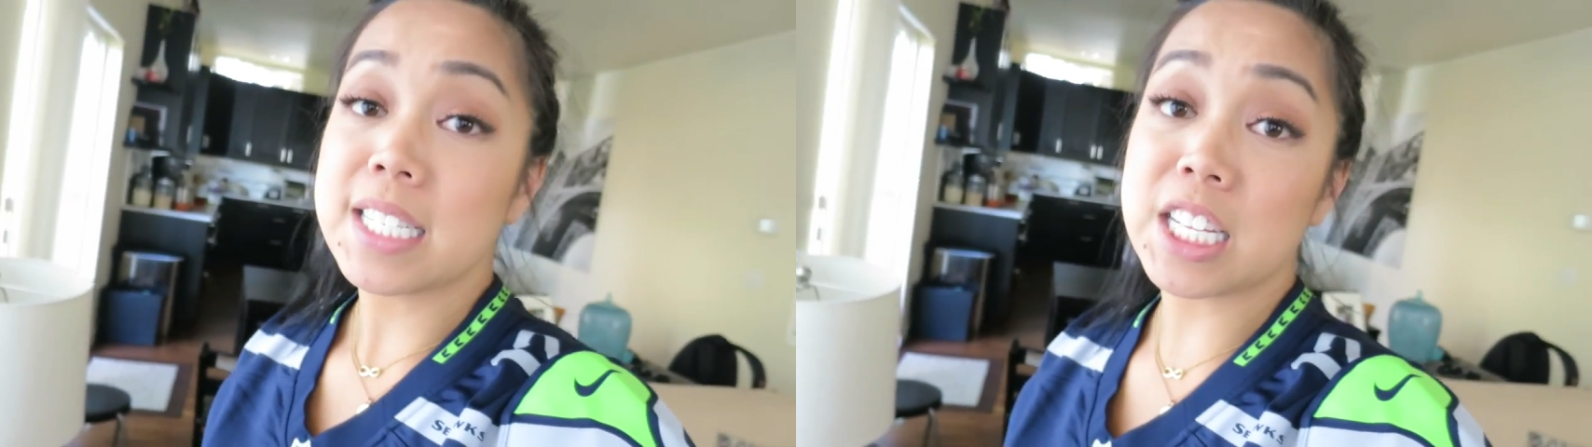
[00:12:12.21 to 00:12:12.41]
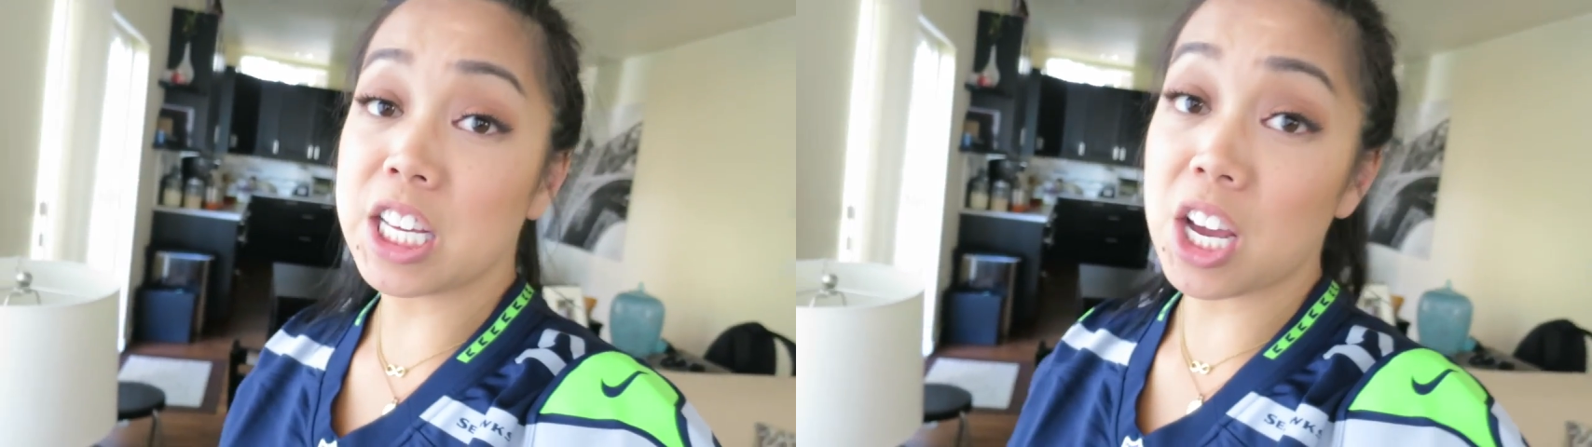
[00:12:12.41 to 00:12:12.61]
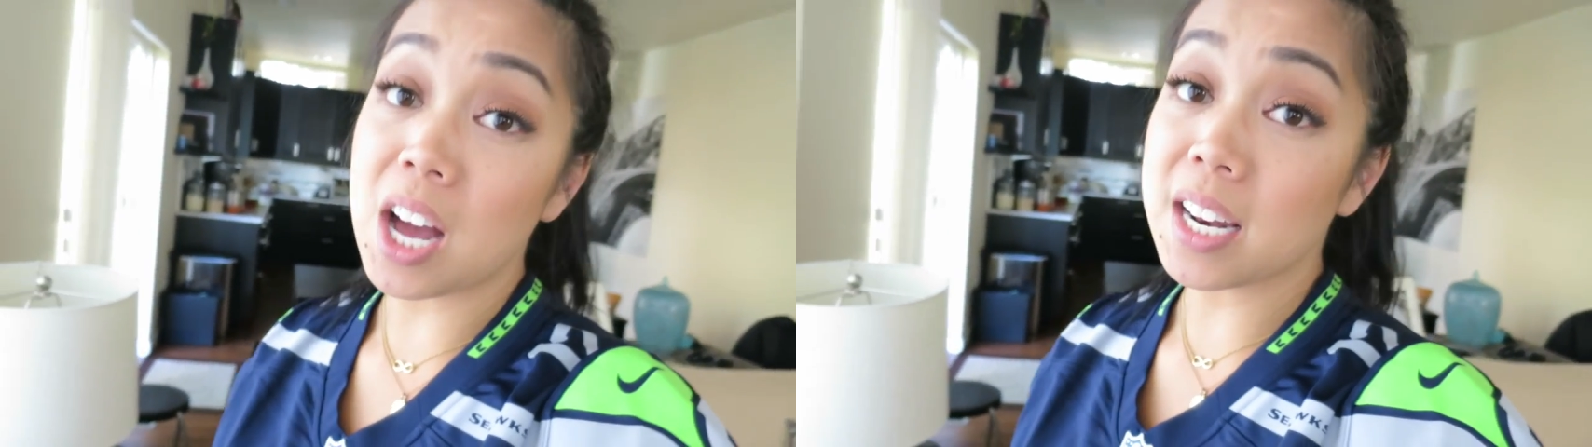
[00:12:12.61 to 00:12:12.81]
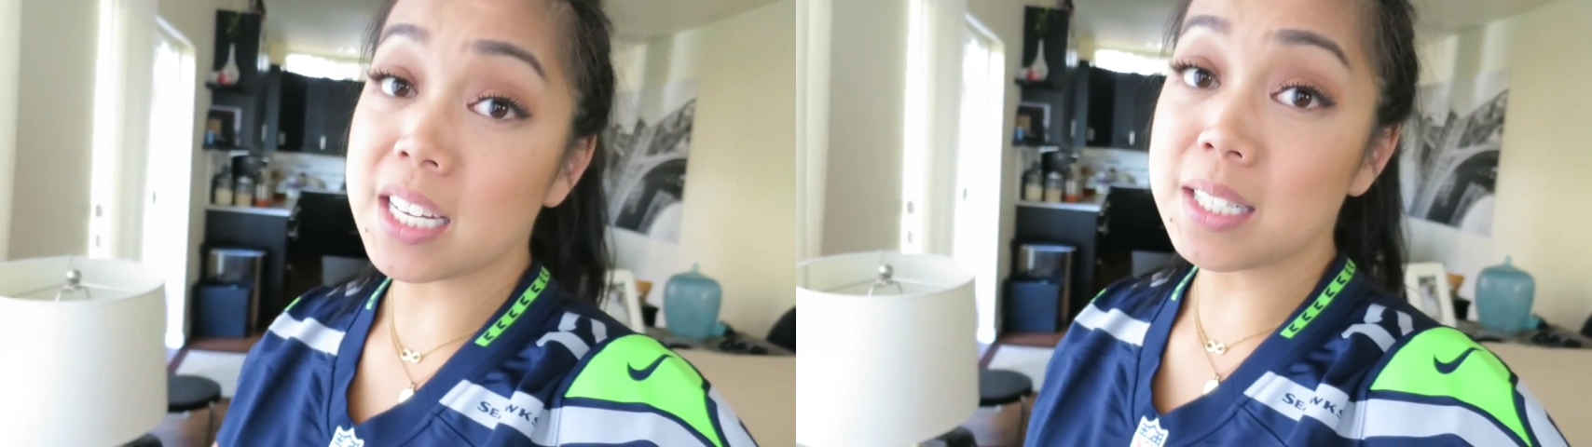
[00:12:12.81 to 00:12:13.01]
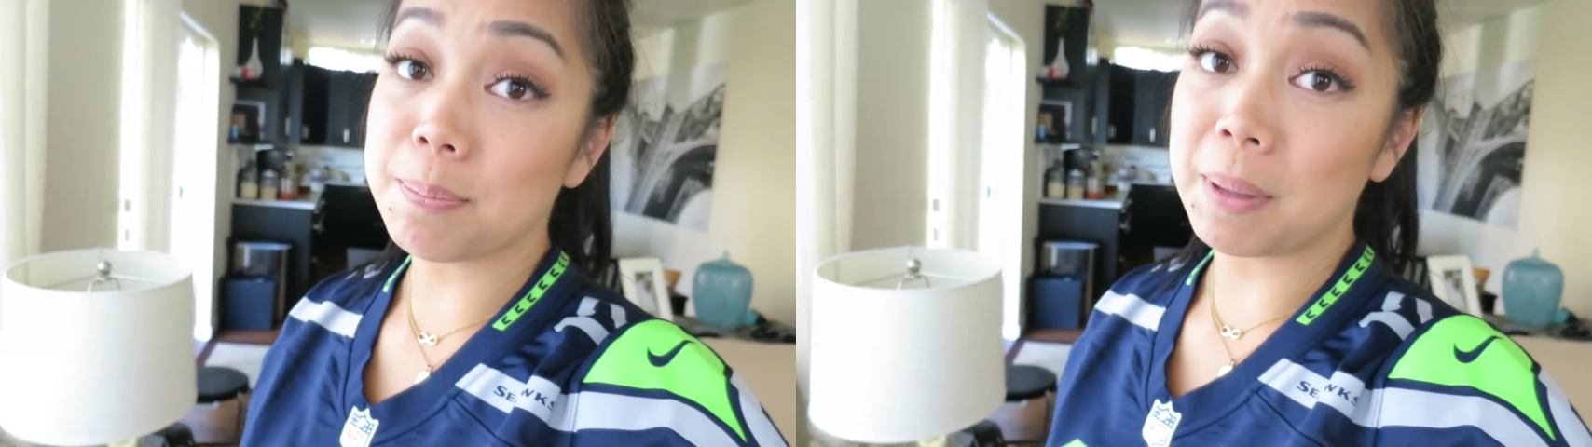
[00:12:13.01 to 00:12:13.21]

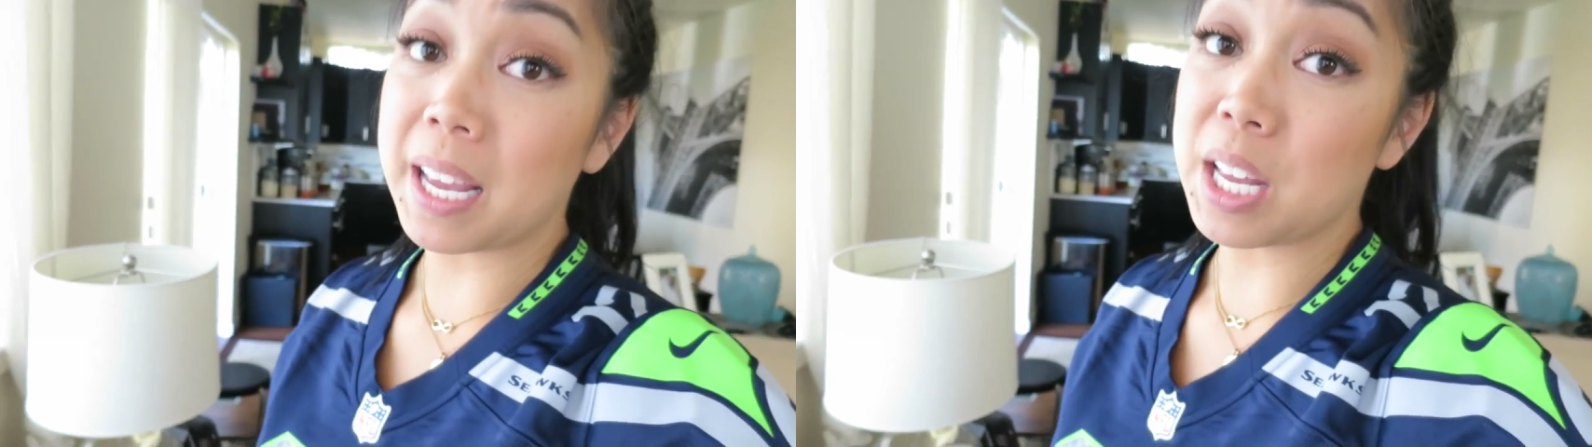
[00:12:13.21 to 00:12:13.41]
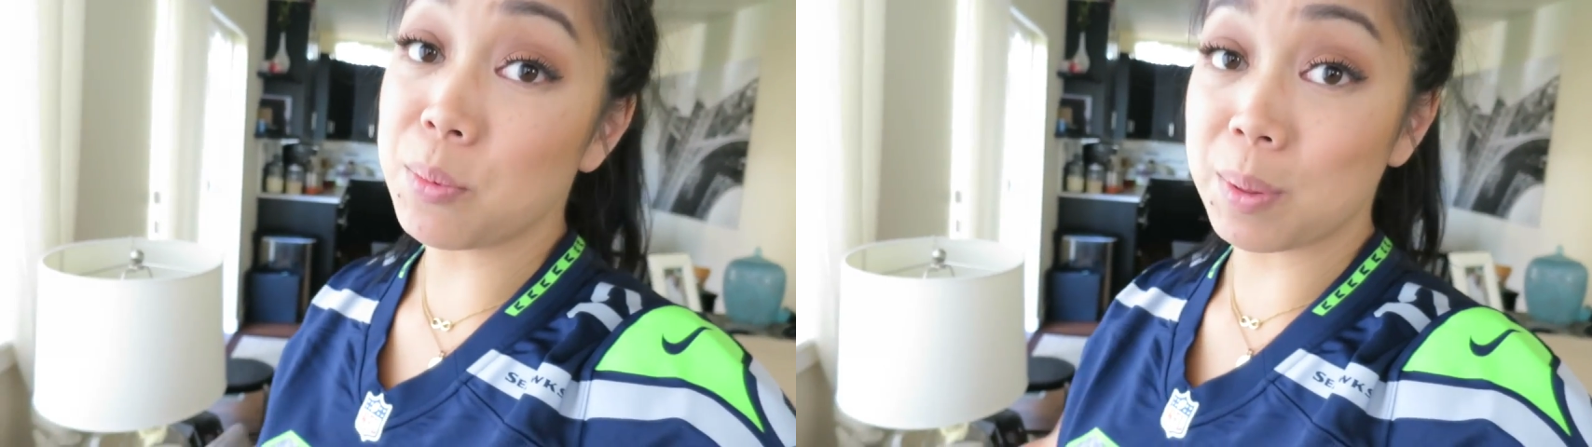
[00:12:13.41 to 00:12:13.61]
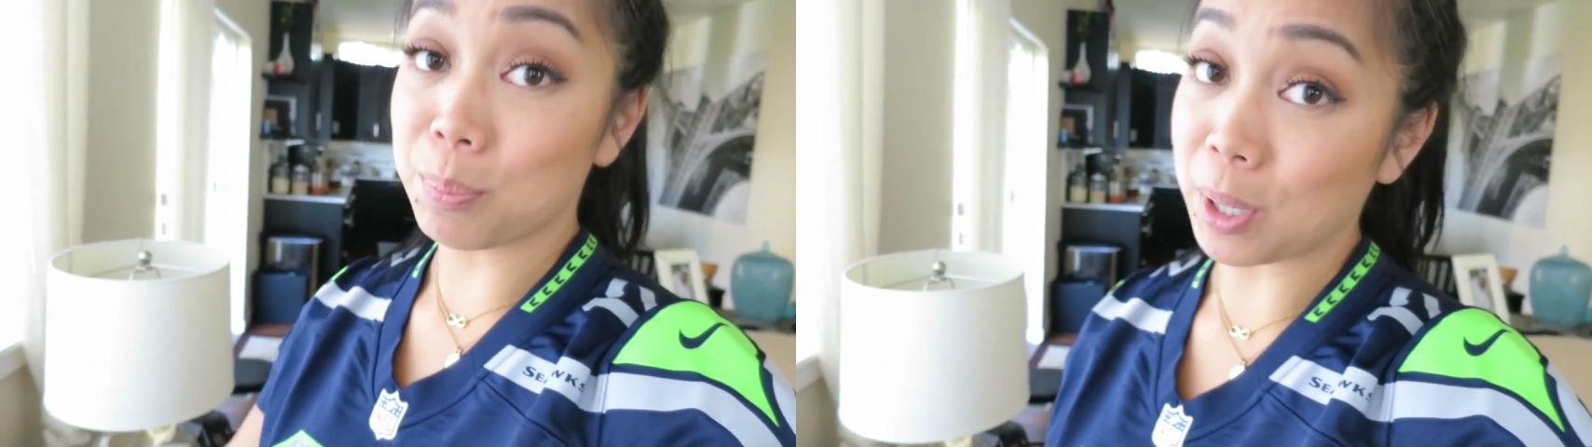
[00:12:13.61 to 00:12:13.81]
"Tiana's playing with